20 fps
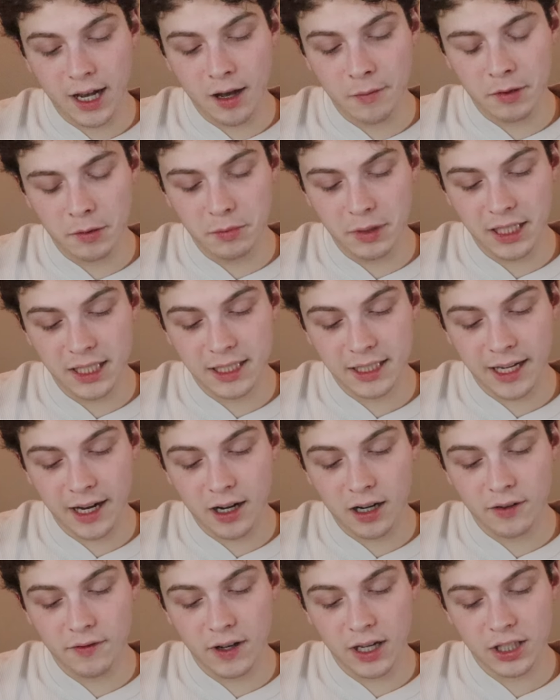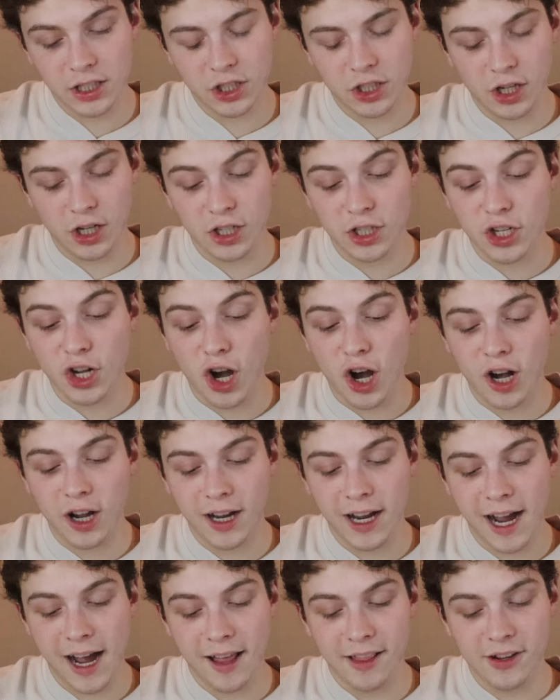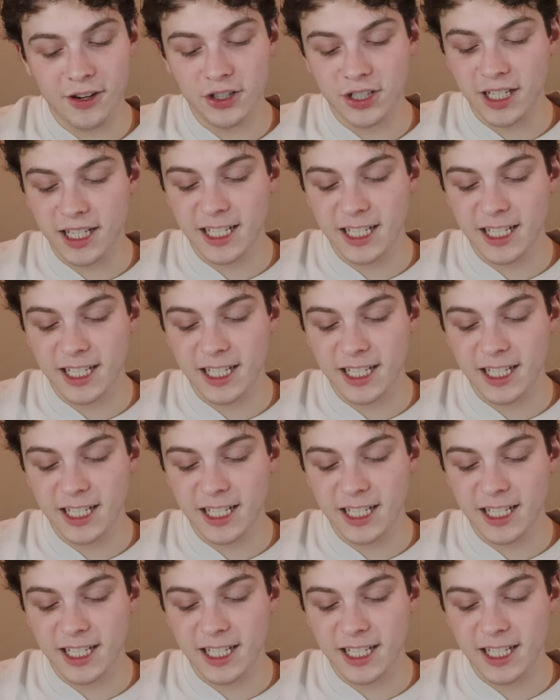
up and be scared of us in our dog collars